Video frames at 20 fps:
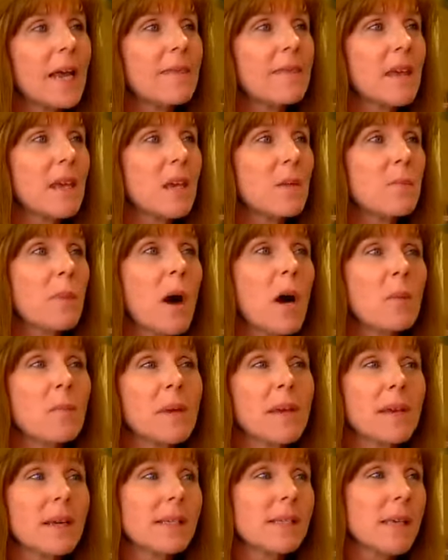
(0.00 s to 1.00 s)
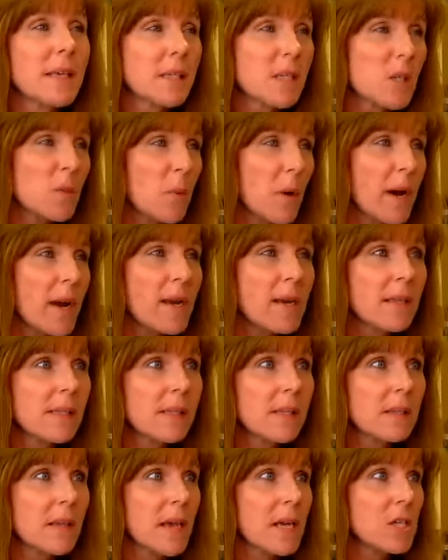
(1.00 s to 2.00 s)
I think in part because that spraying
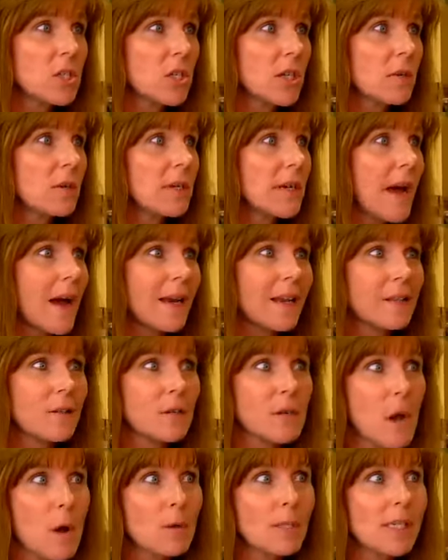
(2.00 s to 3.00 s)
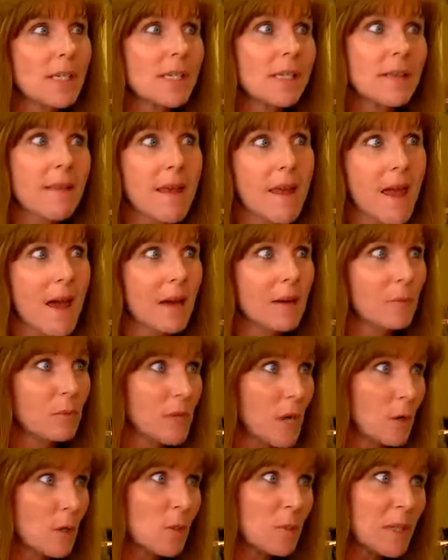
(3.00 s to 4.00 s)
insulation got in their noses and they had
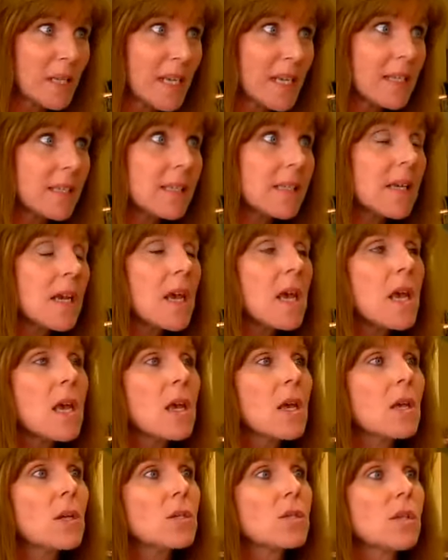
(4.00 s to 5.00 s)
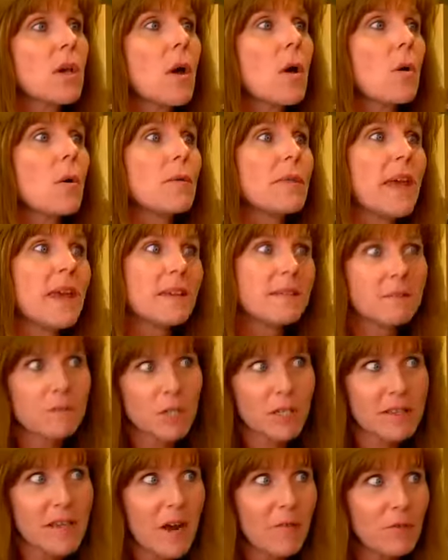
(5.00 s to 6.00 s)
nosebleeds. So they
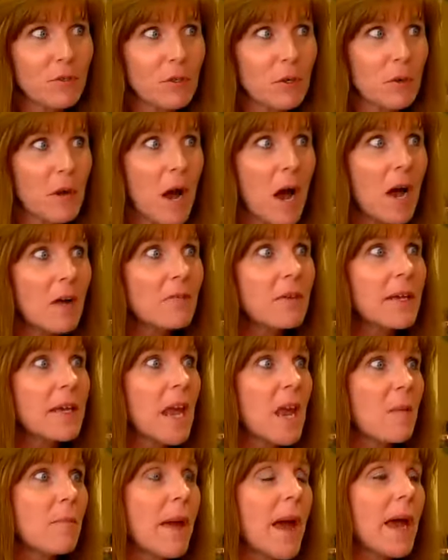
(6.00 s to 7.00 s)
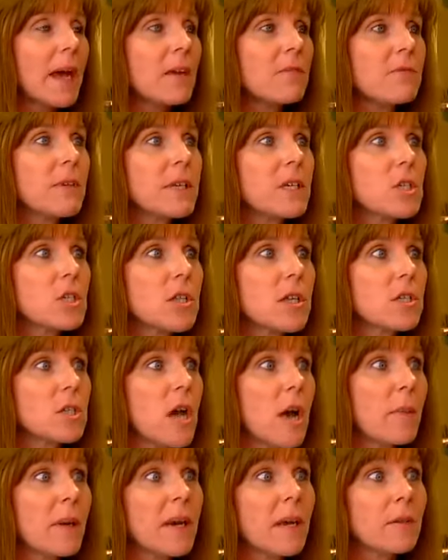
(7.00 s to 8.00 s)
took the afternoon off and came back and finished the
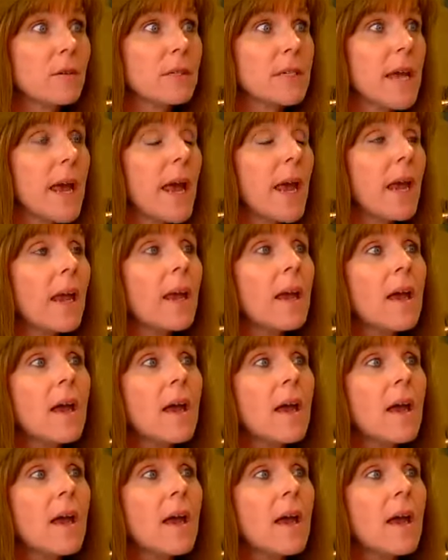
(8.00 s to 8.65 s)
job another day.